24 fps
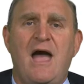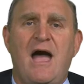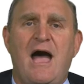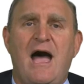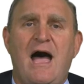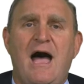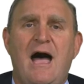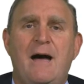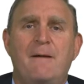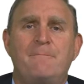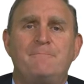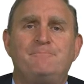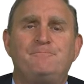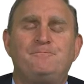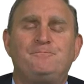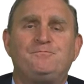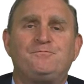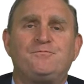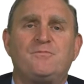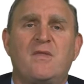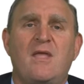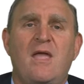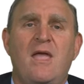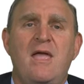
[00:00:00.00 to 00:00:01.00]
Um,
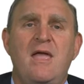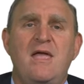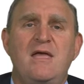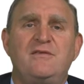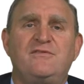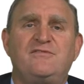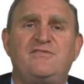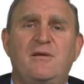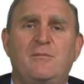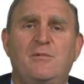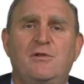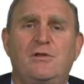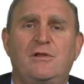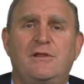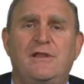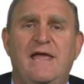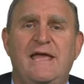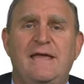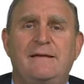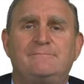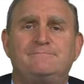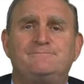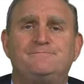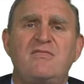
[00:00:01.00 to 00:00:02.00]

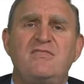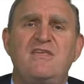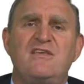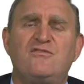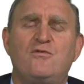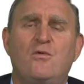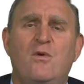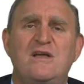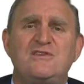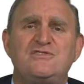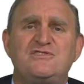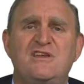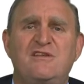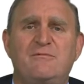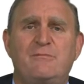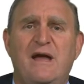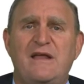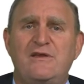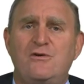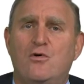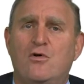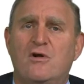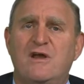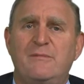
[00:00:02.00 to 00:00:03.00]
similarly, this question of
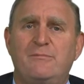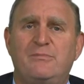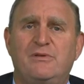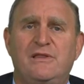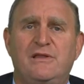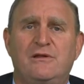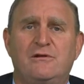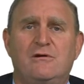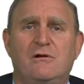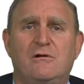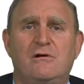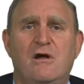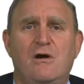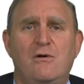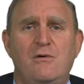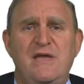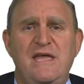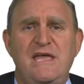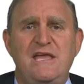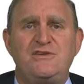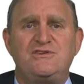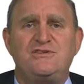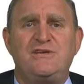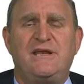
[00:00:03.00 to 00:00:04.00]
minority political
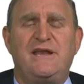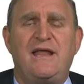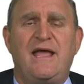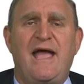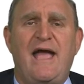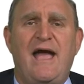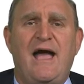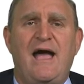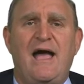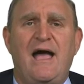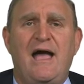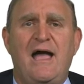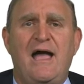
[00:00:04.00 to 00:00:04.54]
cohesion uh,